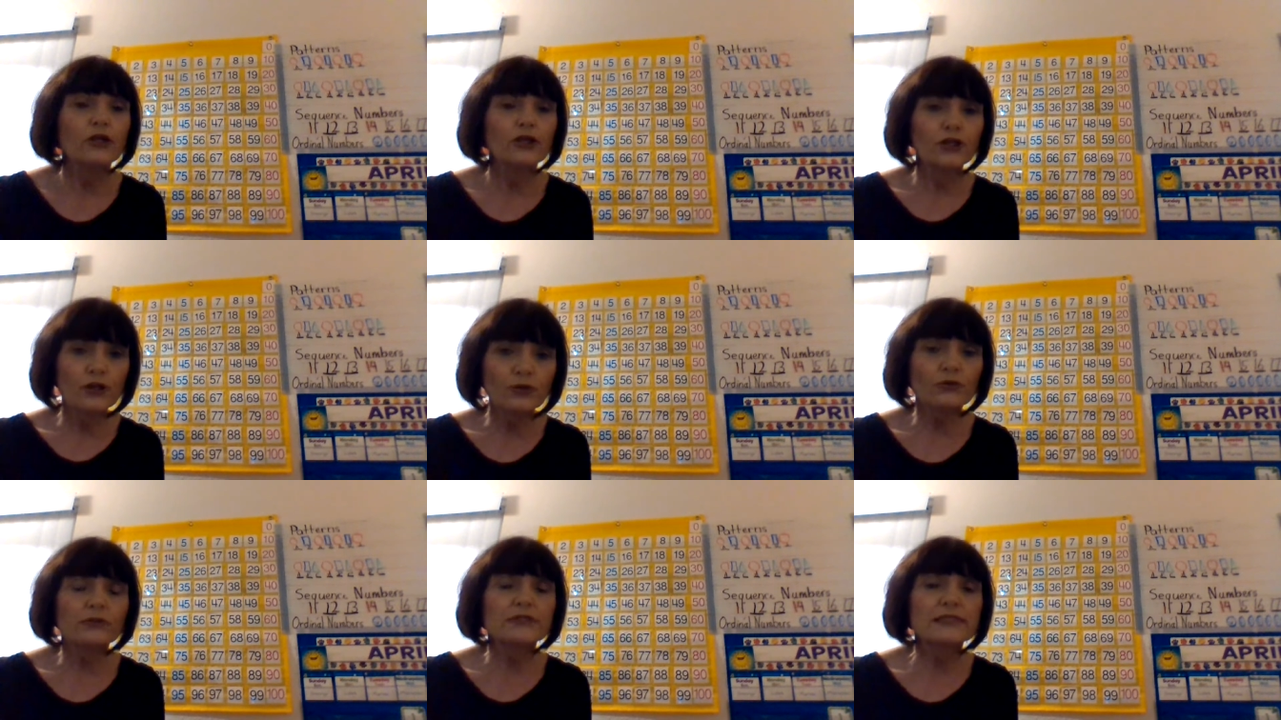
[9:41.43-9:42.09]
you
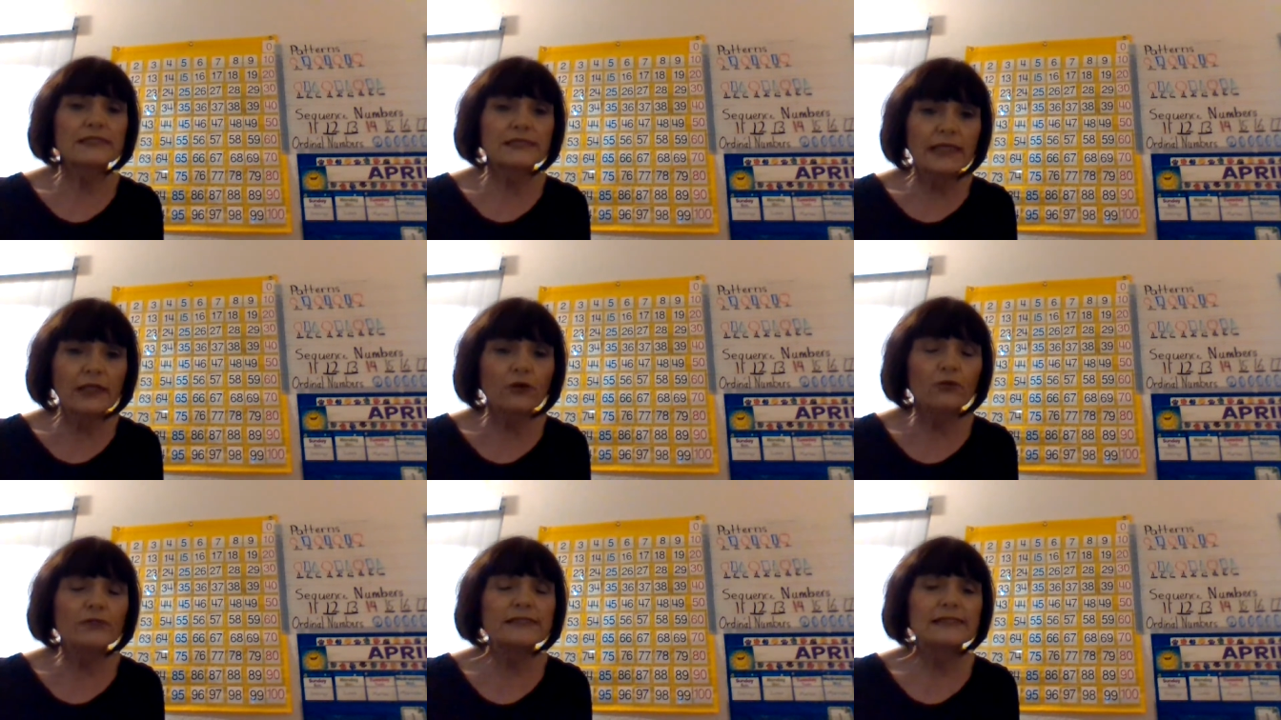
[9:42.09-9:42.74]
were
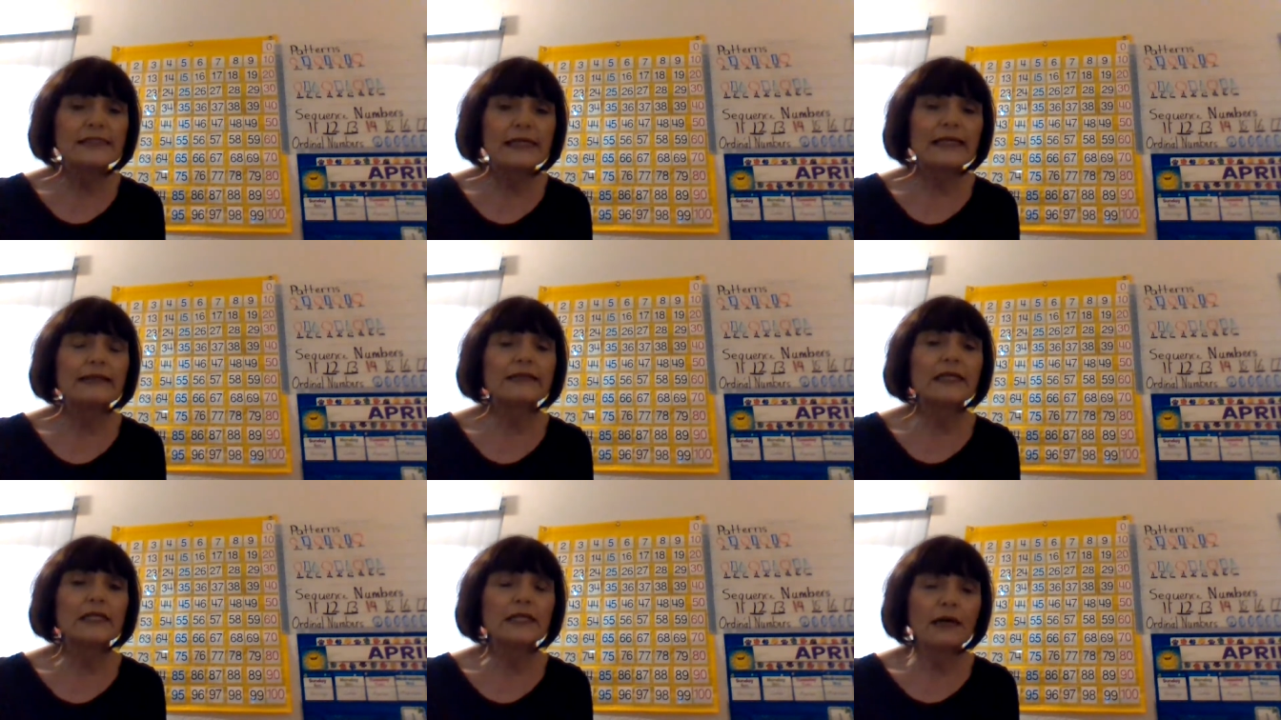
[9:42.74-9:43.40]
sequencing
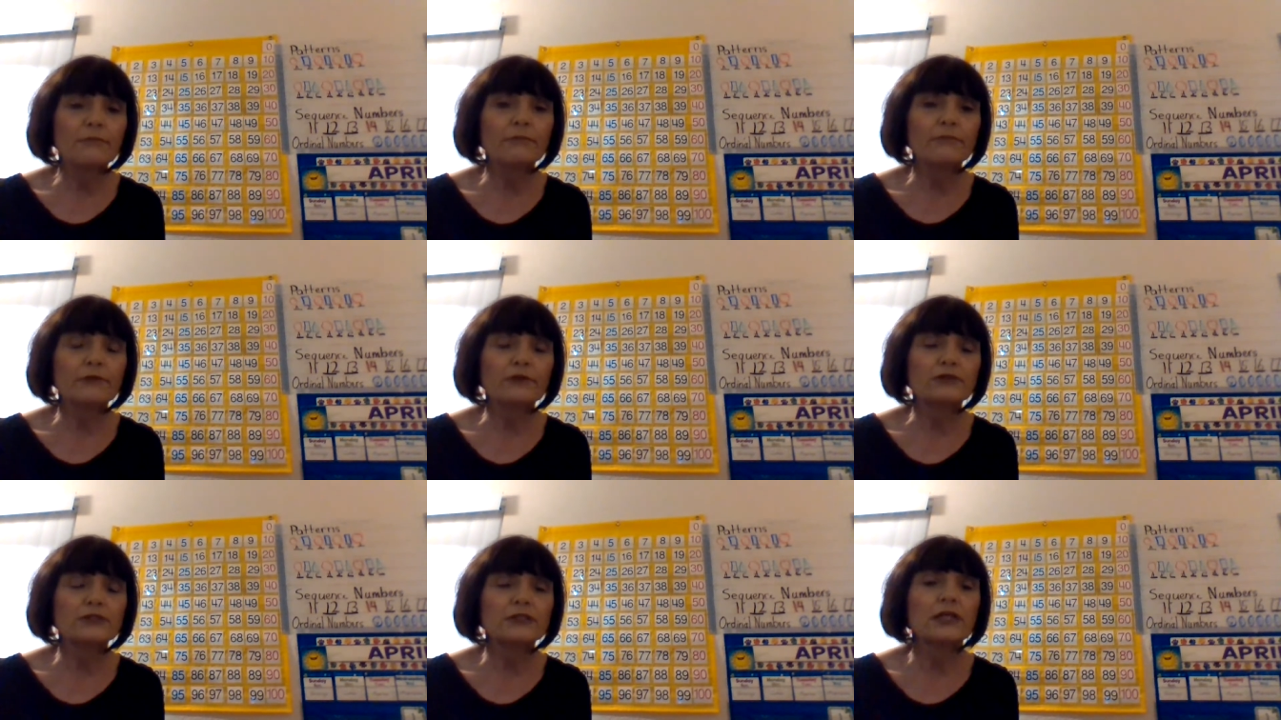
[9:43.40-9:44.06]
the
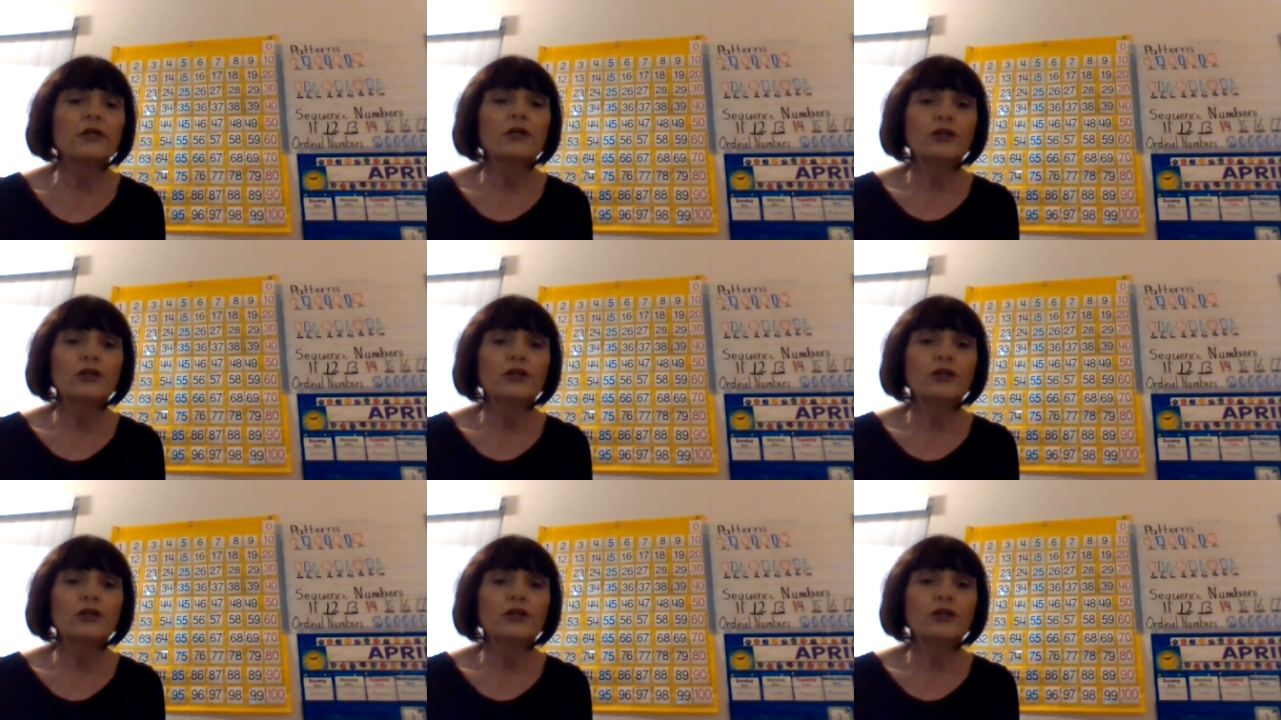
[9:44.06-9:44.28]
numbers.